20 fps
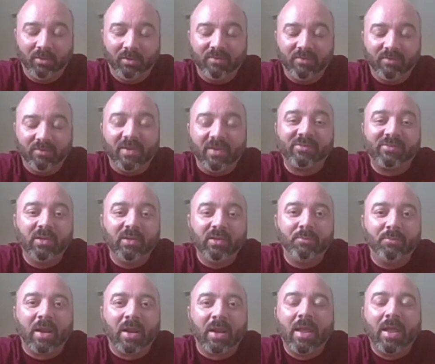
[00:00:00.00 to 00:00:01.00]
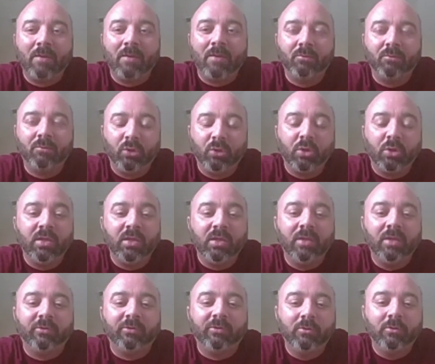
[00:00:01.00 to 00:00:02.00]
invested, but I am looking
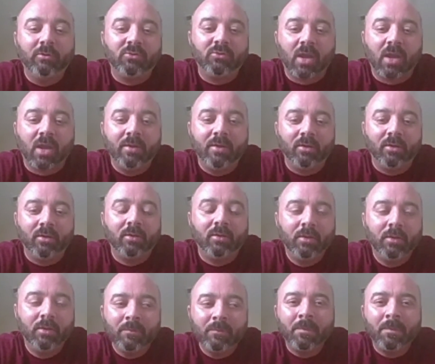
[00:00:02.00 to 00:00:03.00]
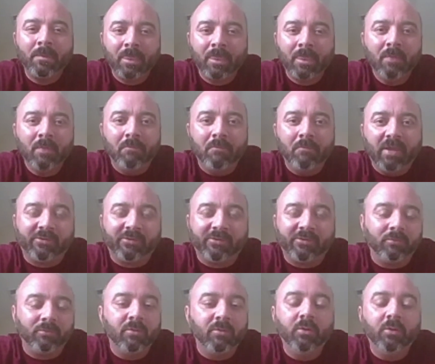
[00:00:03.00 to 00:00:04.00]
into trying to make
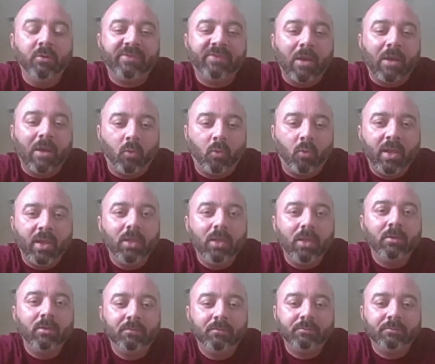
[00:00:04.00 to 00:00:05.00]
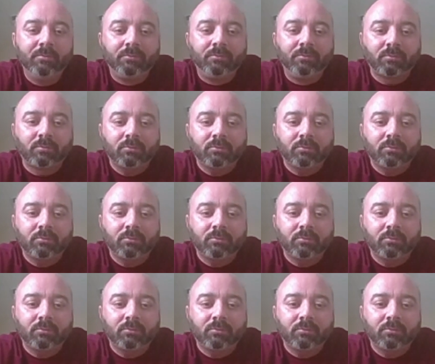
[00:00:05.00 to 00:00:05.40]
some moves that way. Yep.